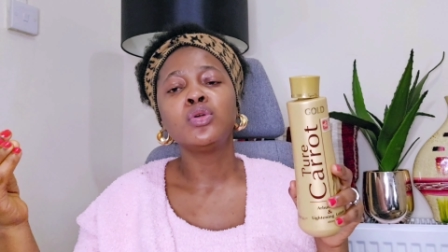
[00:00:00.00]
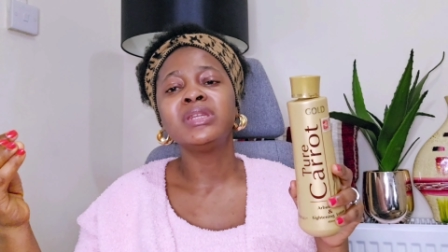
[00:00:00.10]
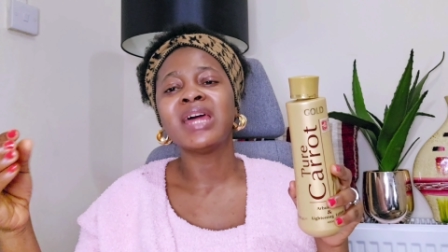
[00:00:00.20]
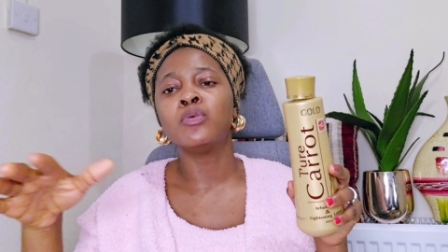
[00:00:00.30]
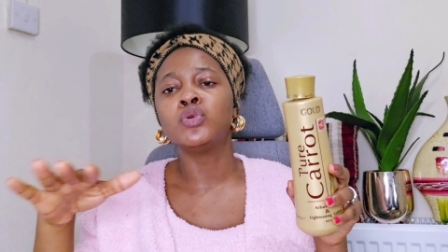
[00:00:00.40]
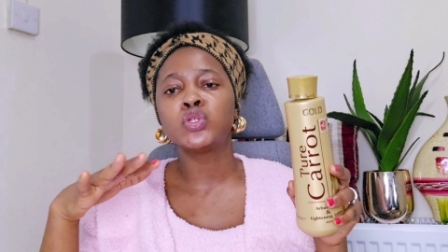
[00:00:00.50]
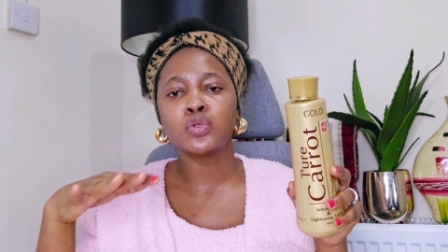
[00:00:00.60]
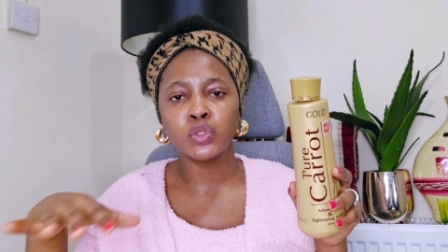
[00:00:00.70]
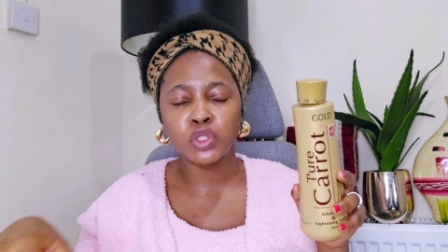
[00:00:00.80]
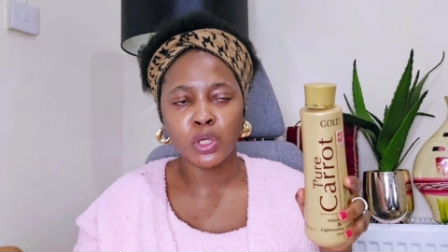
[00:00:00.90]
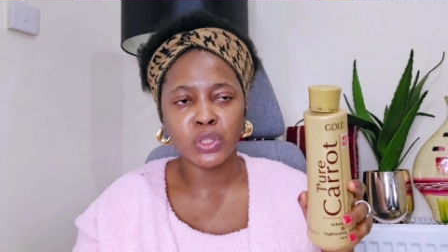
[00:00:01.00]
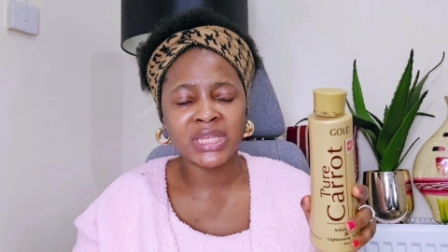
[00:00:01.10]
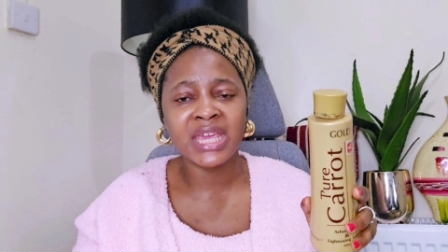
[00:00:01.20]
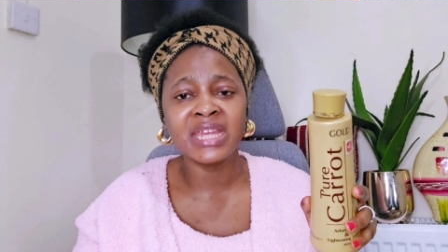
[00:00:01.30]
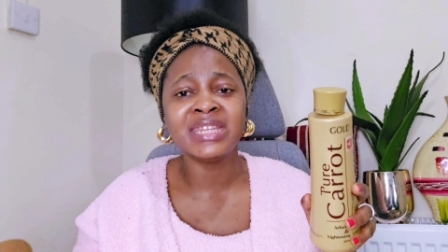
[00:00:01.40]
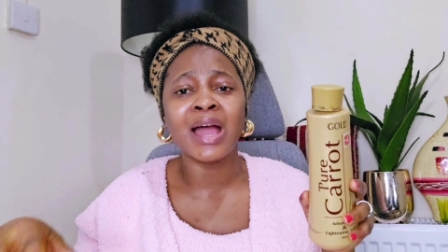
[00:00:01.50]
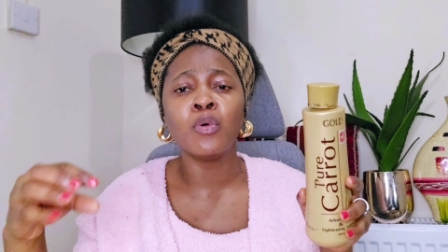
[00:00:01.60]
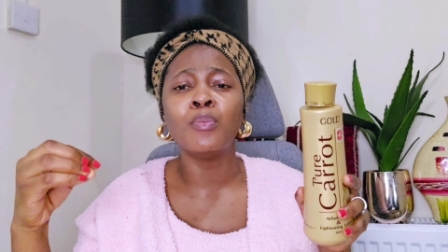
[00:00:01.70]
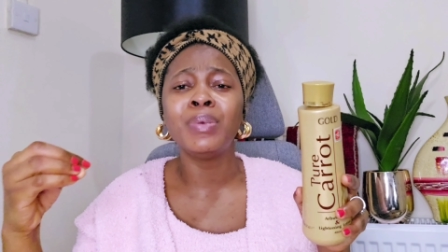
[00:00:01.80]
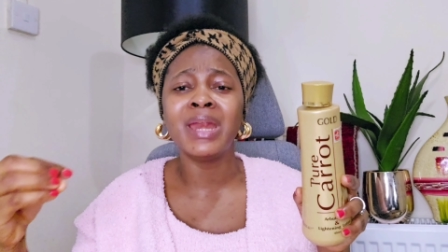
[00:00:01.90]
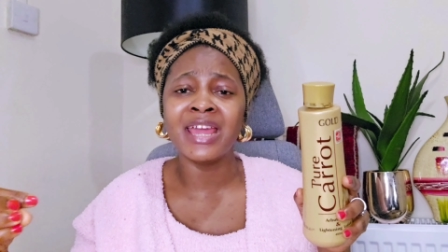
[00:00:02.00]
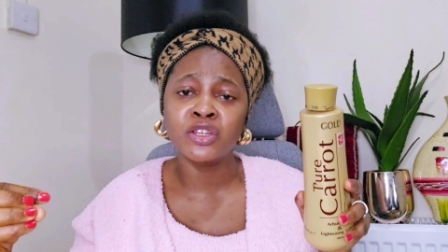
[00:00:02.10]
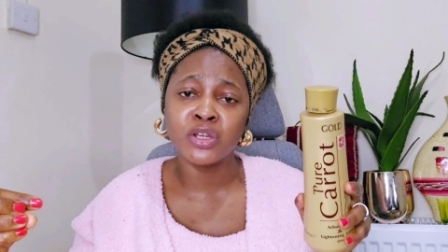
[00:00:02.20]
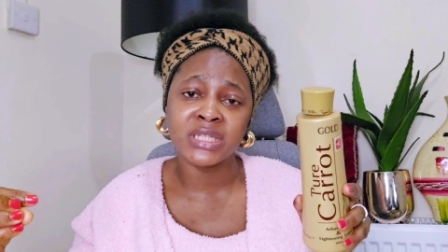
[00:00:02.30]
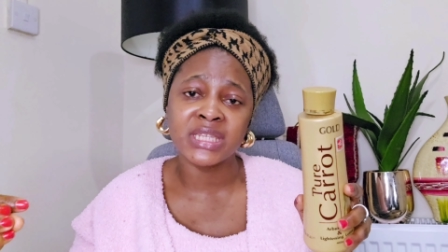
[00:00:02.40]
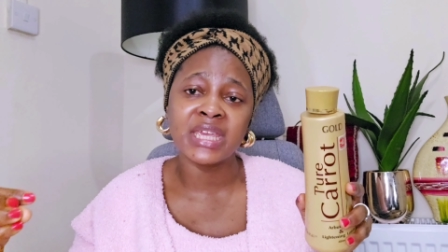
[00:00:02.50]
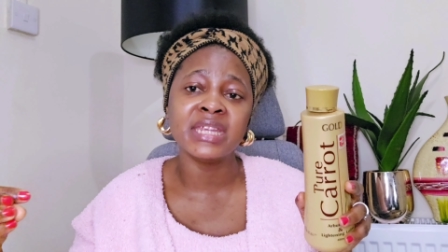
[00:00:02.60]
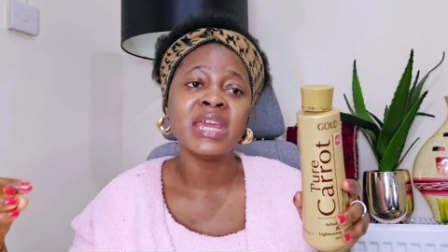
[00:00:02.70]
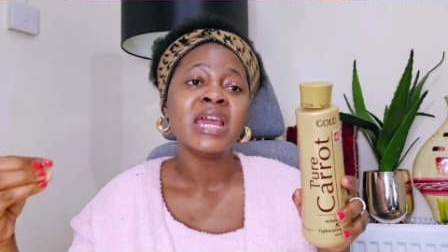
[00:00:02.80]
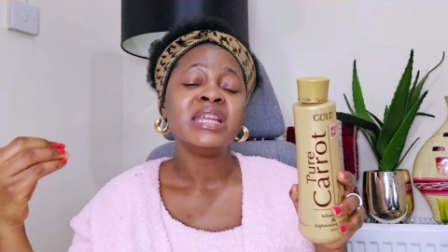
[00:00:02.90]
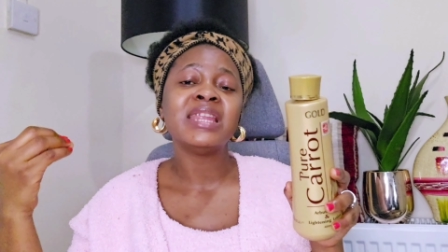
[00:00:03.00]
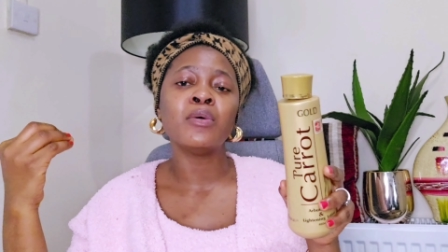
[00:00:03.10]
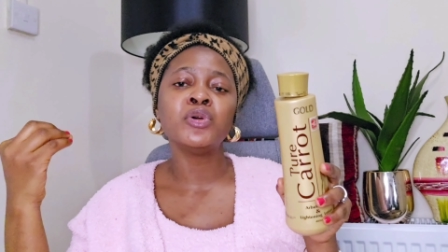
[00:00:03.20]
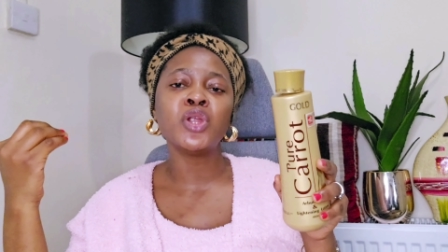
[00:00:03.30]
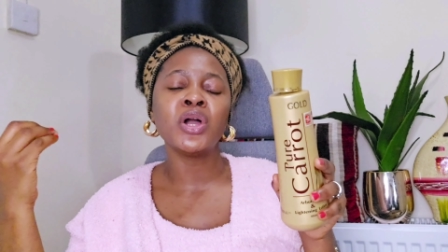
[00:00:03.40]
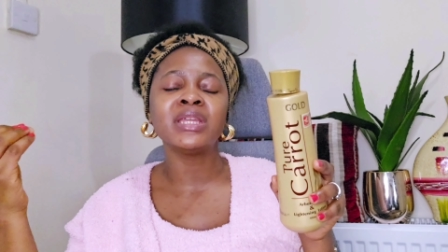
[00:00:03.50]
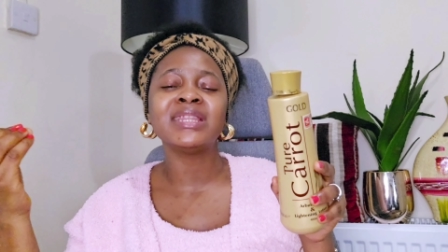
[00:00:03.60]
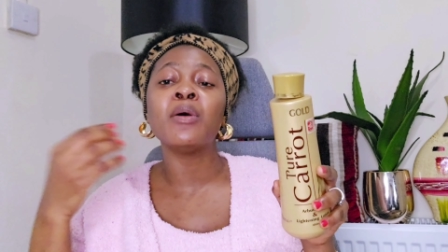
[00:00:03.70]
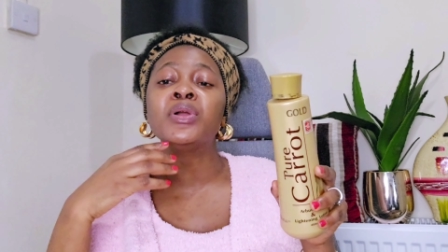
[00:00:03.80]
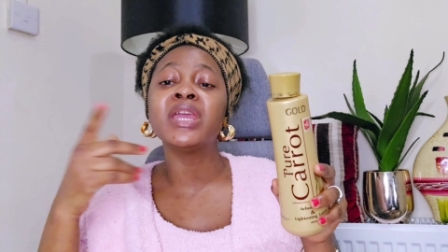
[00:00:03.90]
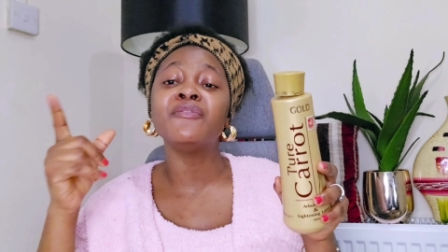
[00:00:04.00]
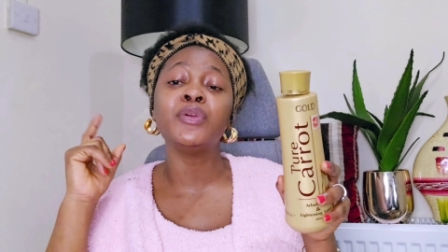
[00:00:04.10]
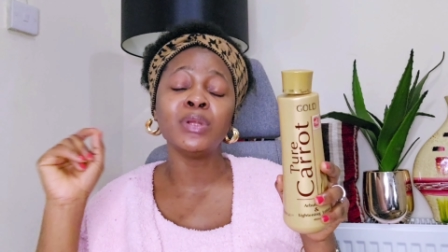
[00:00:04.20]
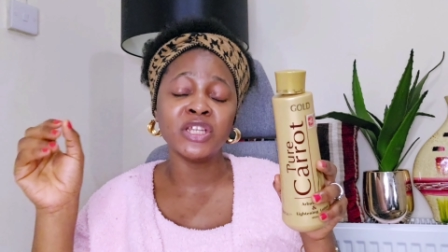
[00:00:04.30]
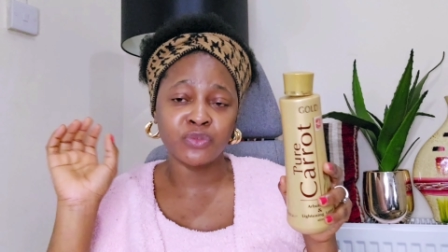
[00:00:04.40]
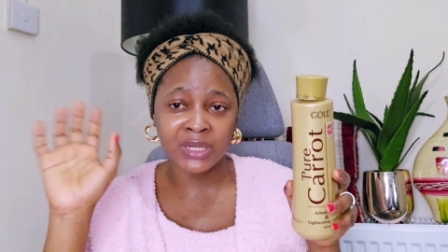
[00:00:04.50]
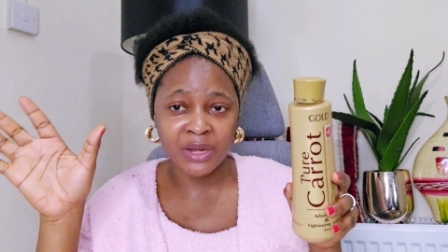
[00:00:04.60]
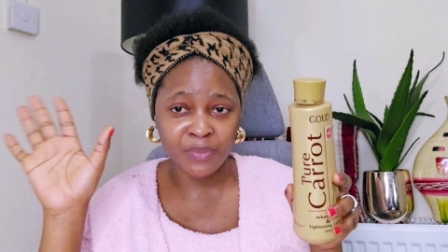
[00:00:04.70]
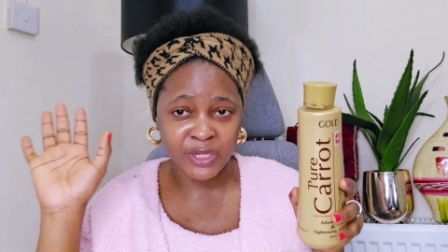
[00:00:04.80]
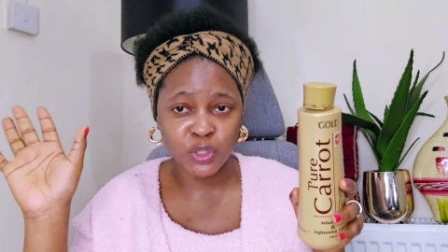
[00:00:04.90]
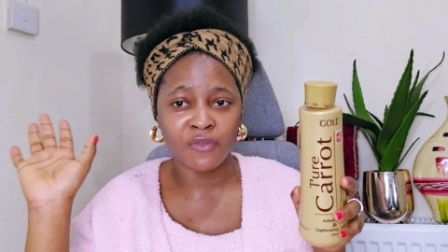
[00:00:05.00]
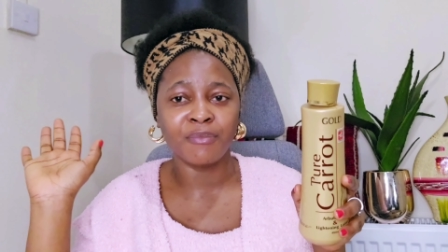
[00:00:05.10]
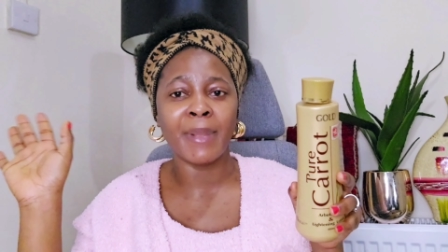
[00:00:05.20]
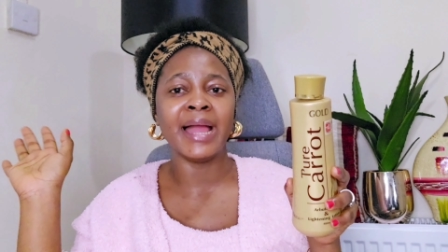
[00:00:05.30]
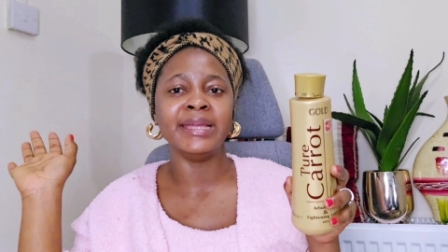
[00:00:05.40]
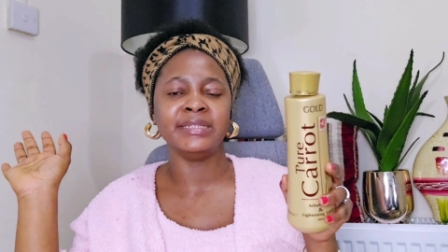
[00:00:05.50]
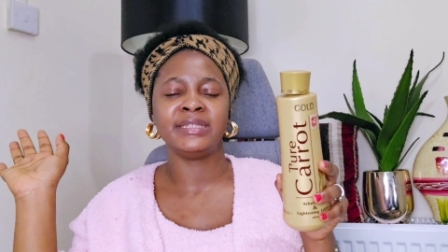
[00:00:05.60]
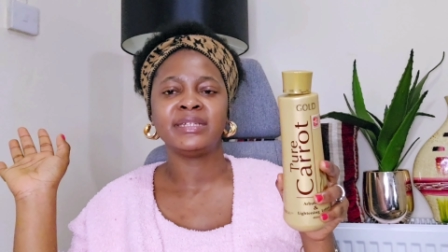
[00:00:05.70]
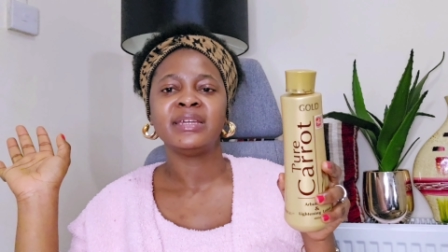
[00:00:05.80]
that will suit your skin, that will blend your skin, that will not, that will give you literally rest of mind.